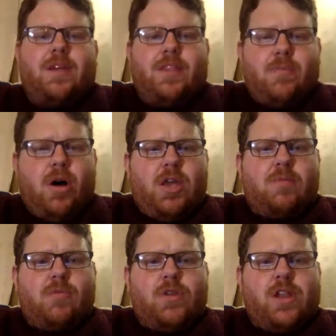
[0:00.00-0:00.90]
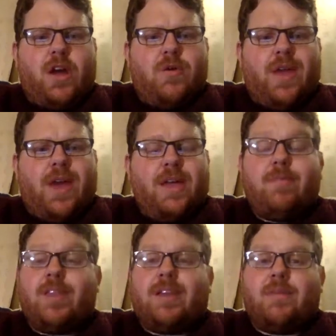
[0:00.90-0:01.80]
The market more did okay,
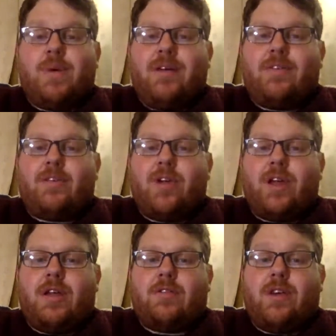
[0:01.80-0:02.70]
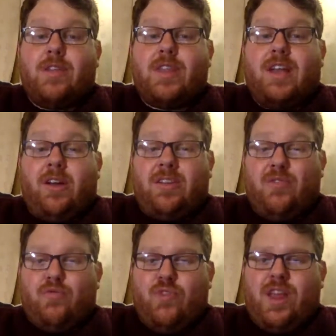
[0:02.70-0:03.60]
but that did better in the greenhouse. I think that liked
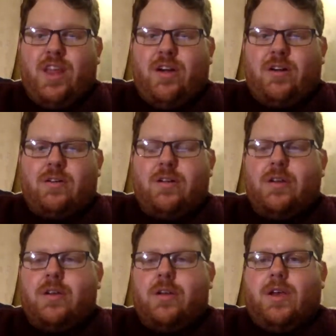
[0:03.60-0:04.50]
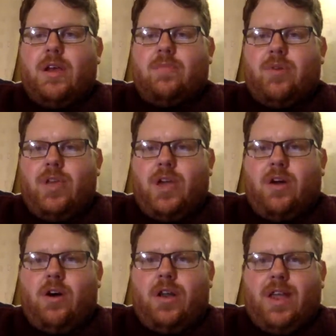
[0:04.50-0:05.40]
it really hot. But yeah,
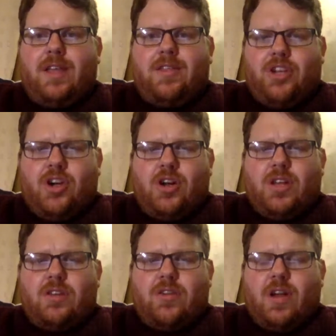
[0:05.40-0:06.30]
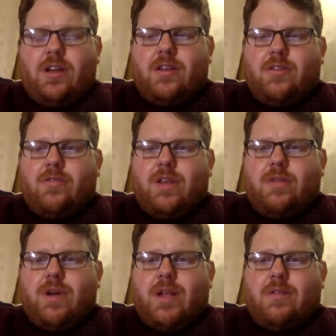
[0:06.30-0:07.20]
oddly, the Chinese dragon did
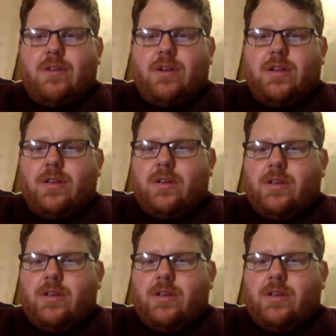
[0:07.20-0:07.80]
really well outside.